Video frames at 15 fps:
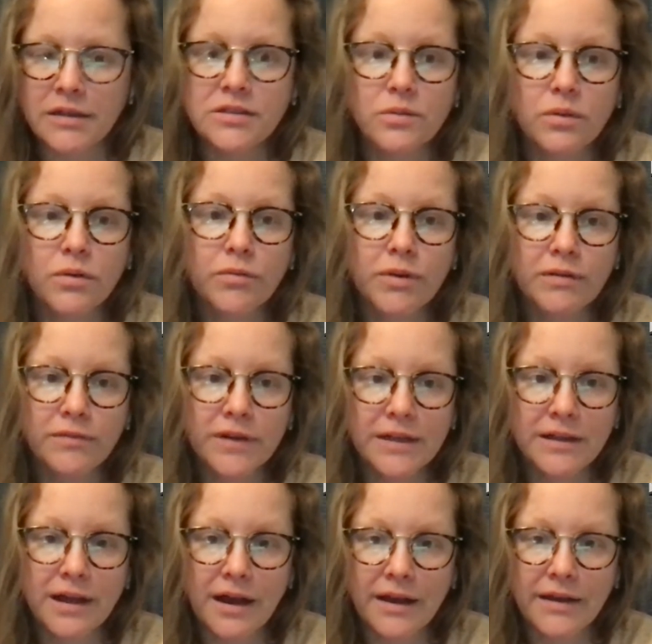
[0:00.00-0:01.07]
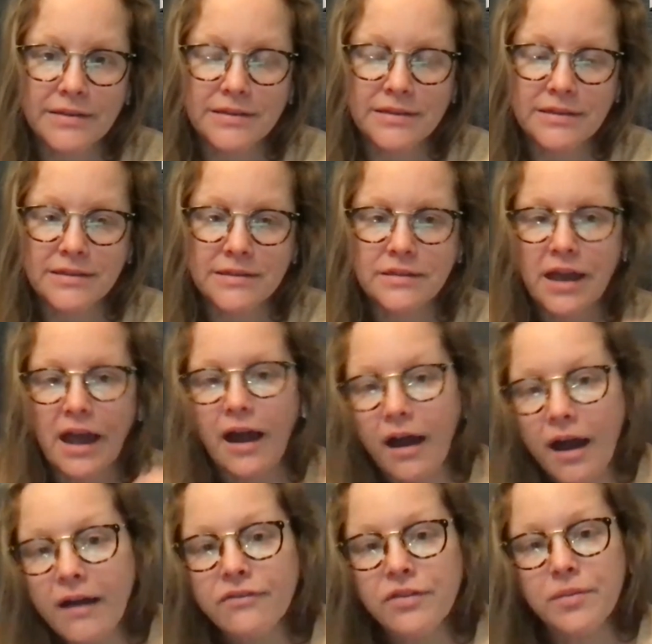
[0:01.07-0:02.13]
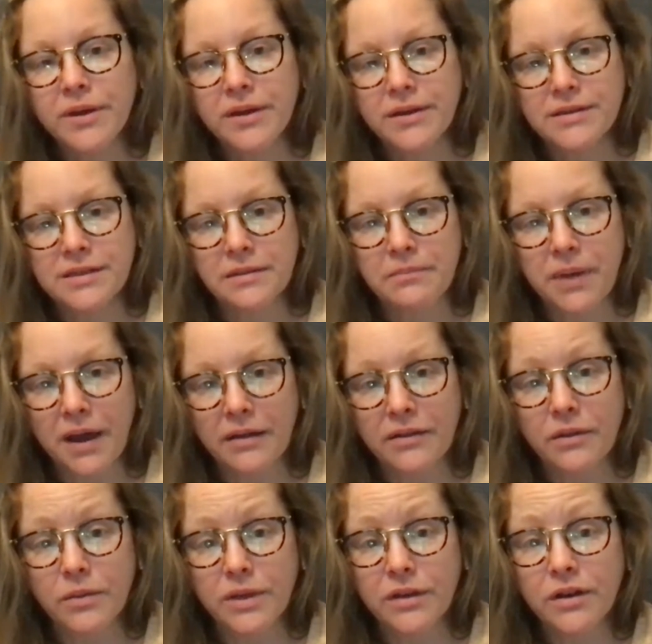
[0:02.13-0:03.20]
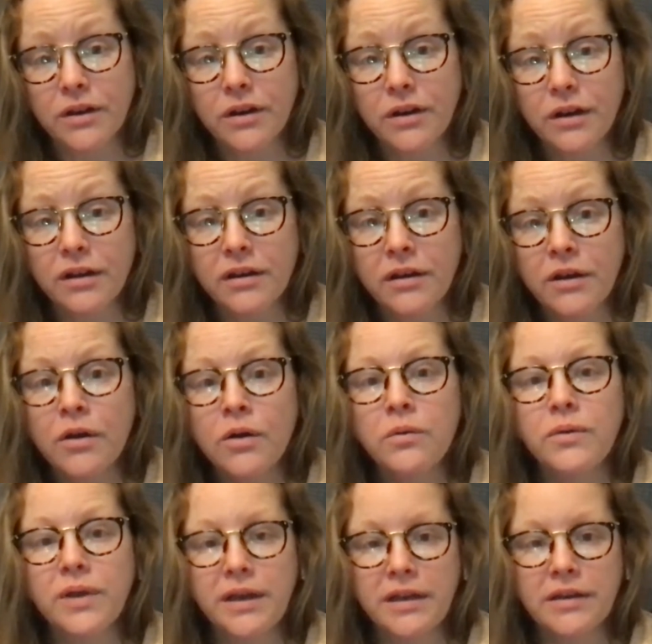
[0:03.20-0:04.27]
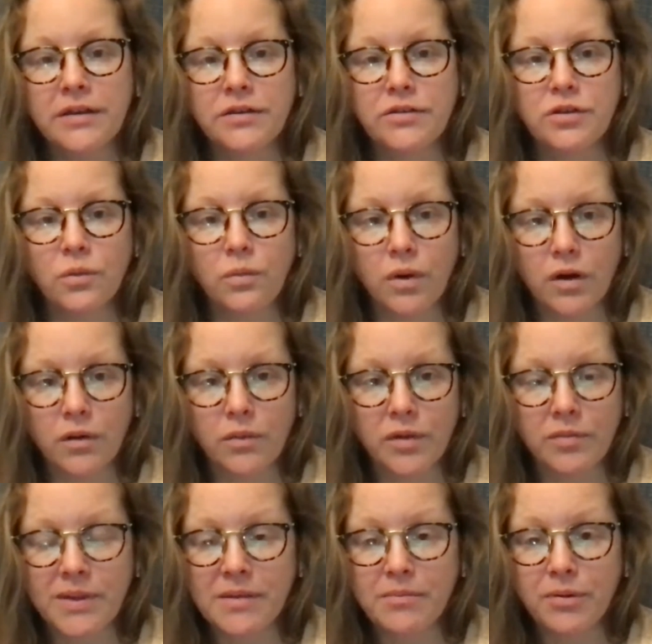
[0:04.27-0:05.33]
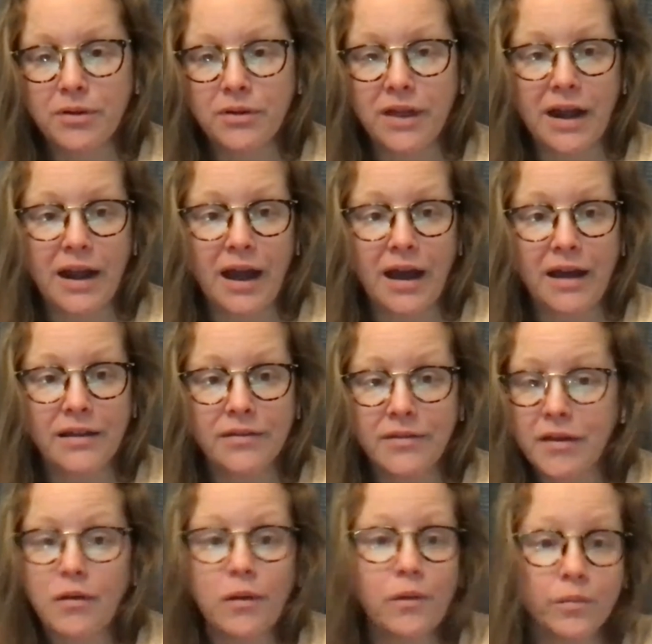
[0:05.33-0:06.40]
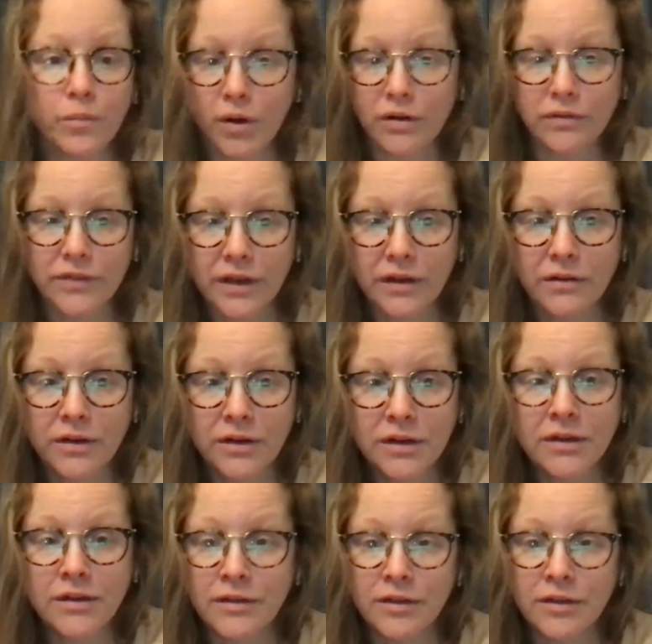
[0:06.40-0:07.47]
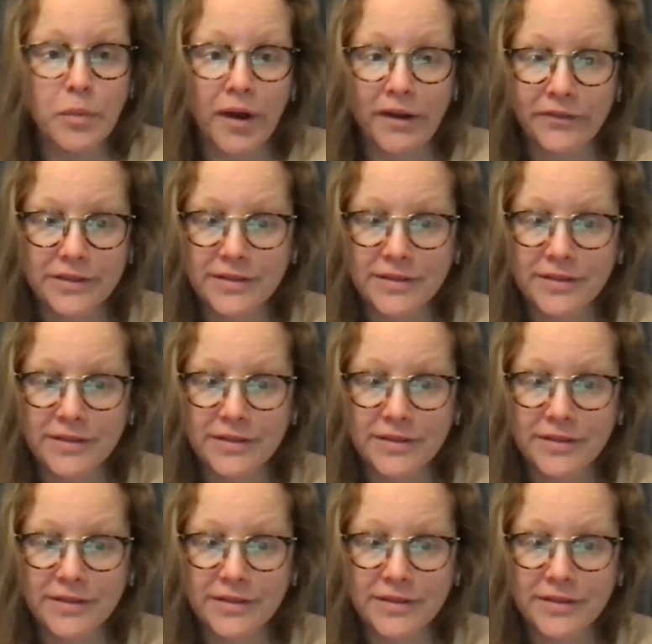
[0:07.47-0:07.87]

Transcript: And so what we realized is to have the biggest impact that we could, we needed to work with people that had their own purview, the private